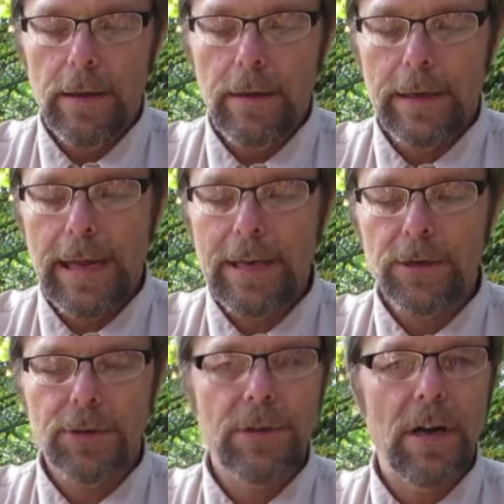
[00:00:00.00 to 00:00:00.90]
The gauge
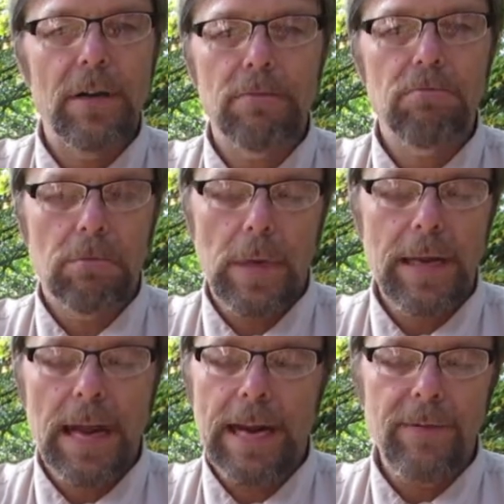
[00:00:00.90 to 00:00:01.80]
will start at
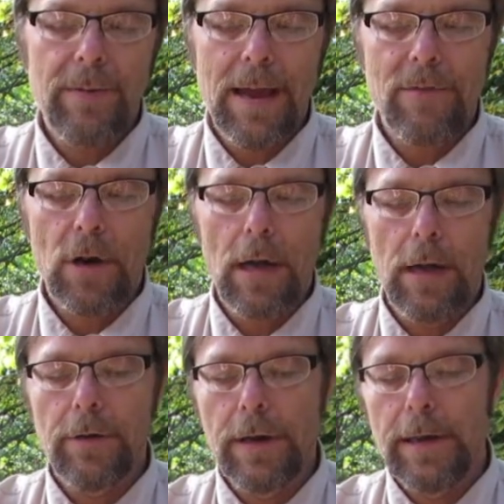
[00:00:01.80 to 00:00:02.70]
95 or
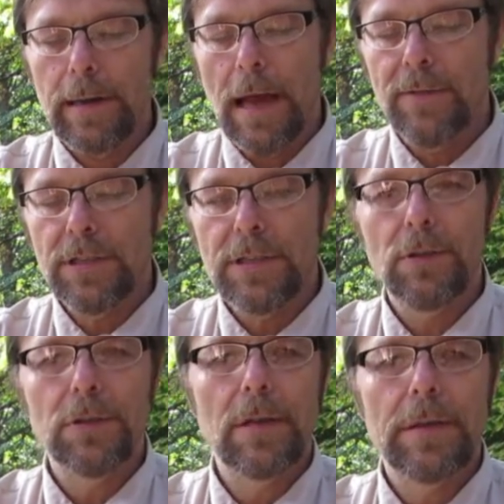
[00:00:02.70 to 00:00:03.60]
100. It obviously
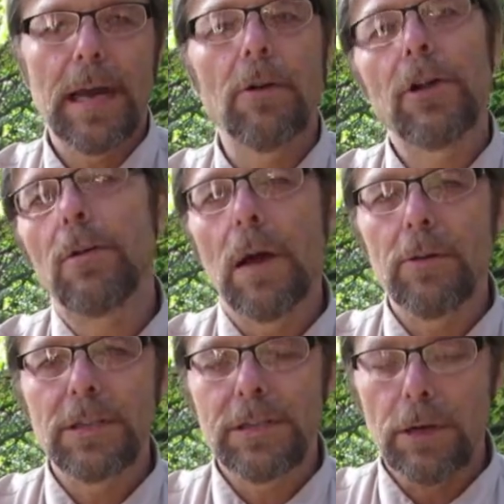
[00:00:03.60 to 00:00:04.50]
goes down and
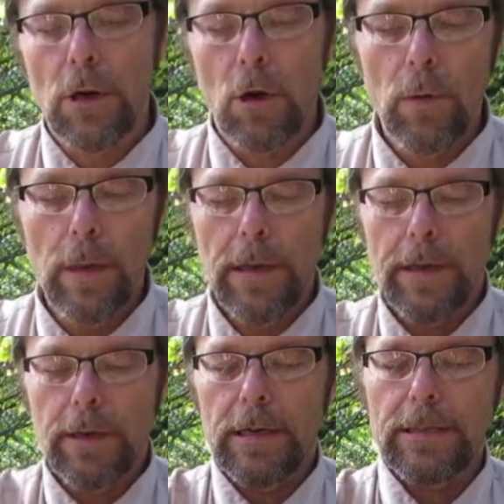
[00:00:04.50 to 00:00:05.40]
around to 0.
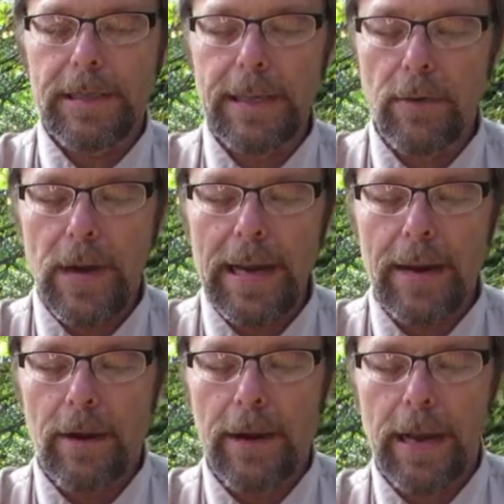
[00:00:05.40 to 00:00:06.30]
You're going to see a red
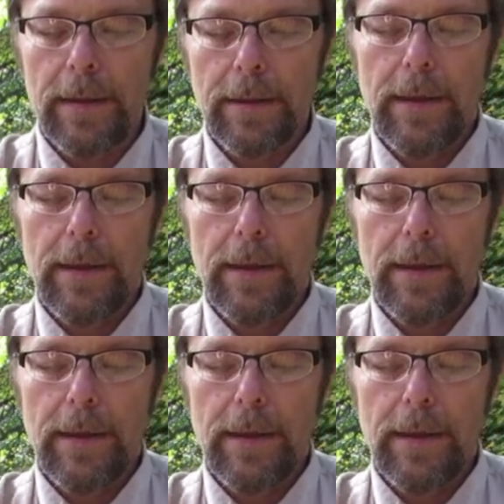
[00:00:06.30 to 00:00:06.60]
area,